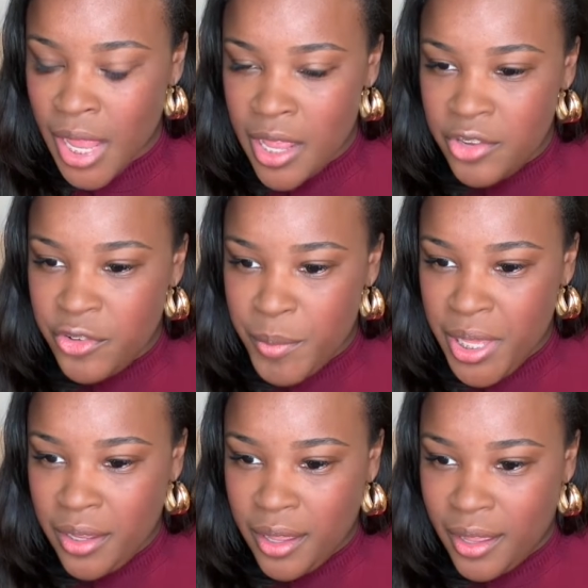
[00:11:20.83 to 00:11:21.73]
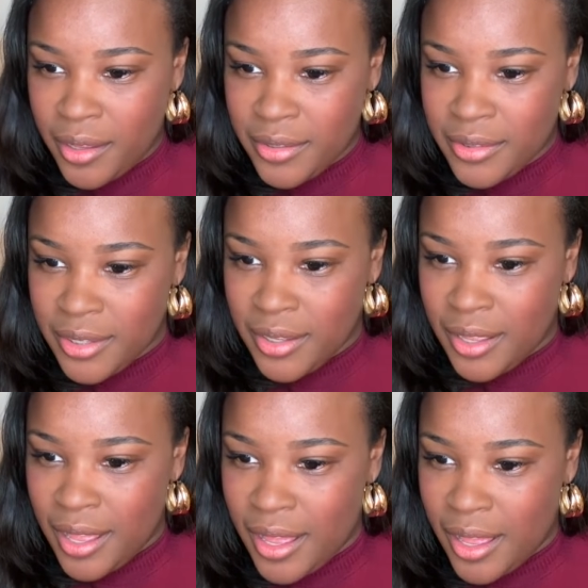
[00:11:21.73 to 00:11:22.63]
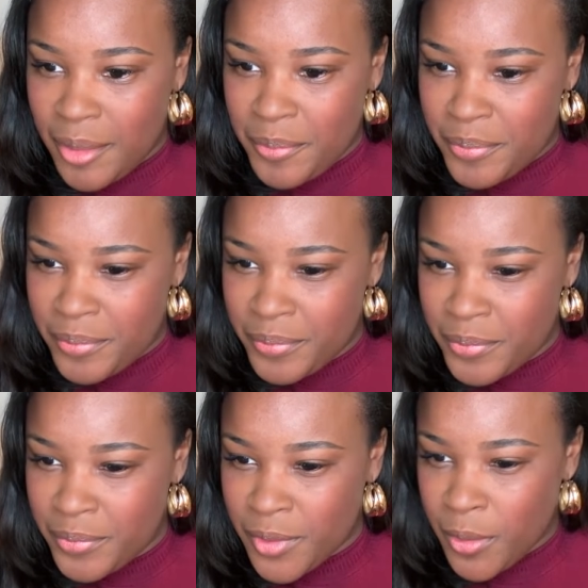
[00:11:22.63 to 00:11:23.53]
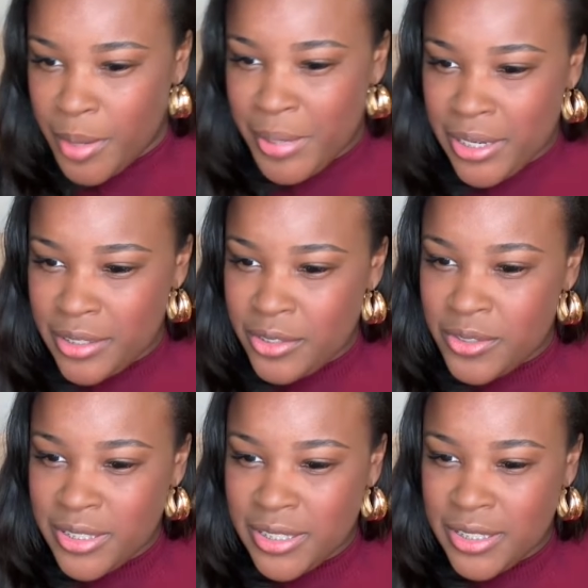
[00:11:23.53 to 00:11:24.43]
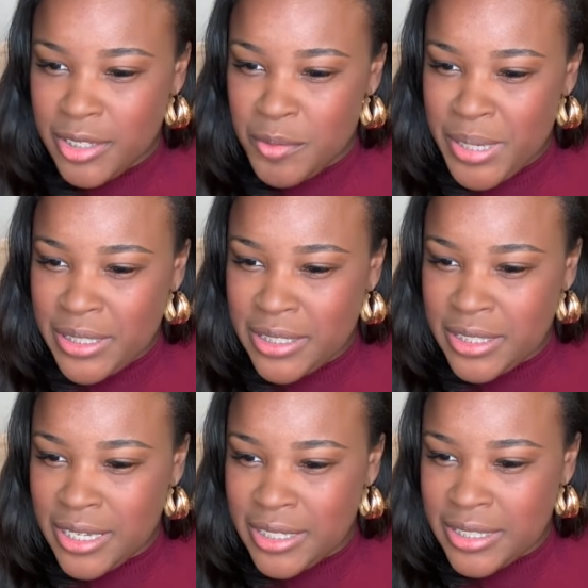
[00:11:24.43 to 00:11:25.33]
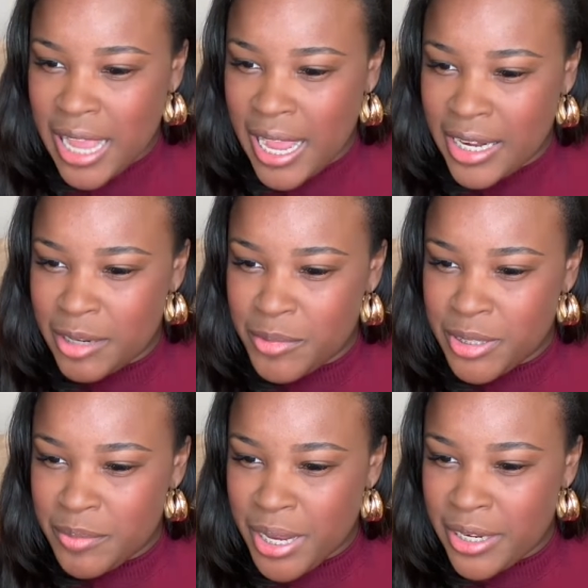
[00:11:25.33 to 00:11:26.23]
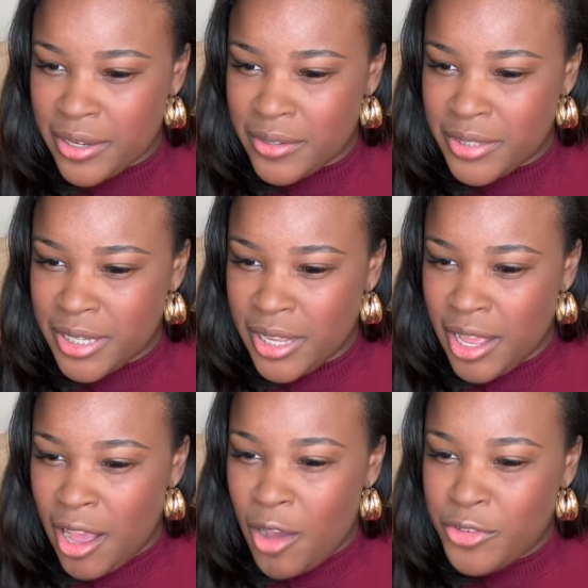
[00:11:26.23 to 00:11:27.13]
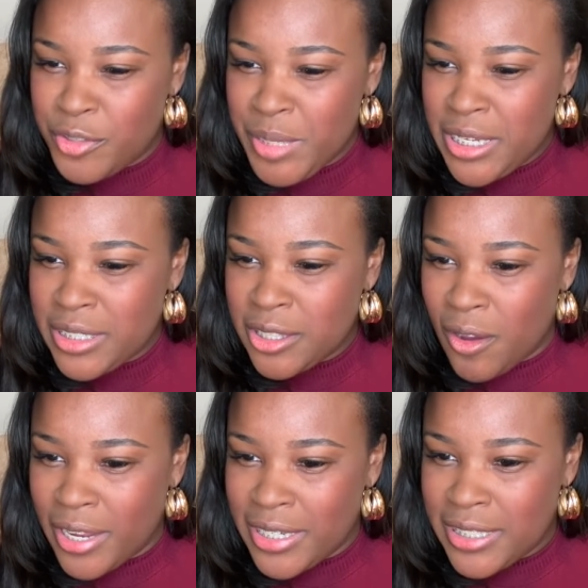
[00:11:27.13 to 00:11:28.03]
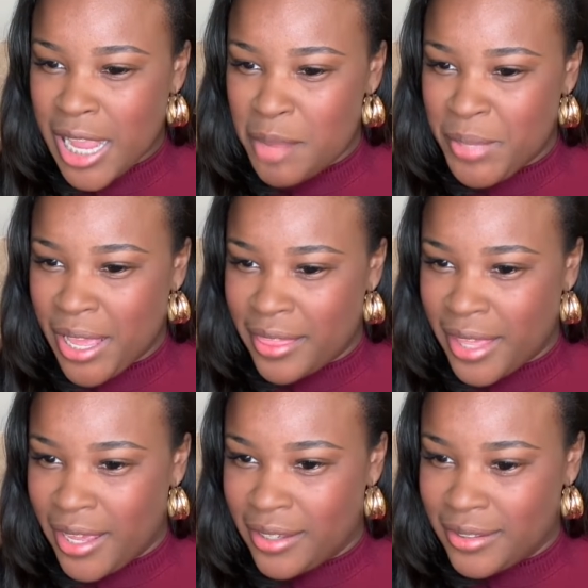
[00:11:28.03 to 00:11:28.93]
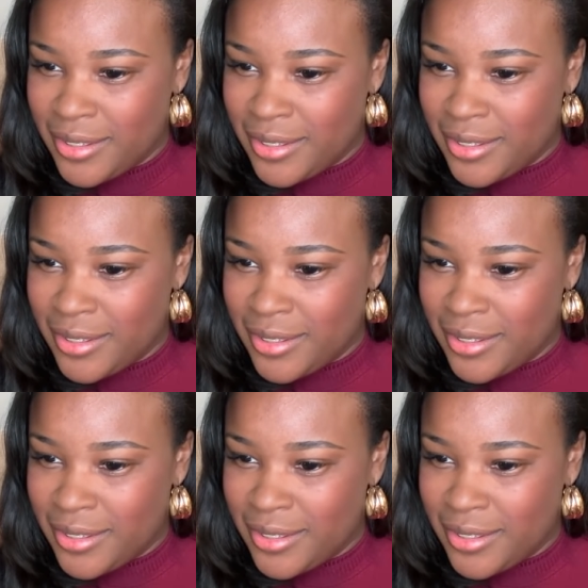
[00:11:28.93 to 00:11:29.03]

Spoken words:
Jamaica, wait a minute. Your message is getting tied in with somebody else. Oh, Jamaica is talking to Tammy, I think.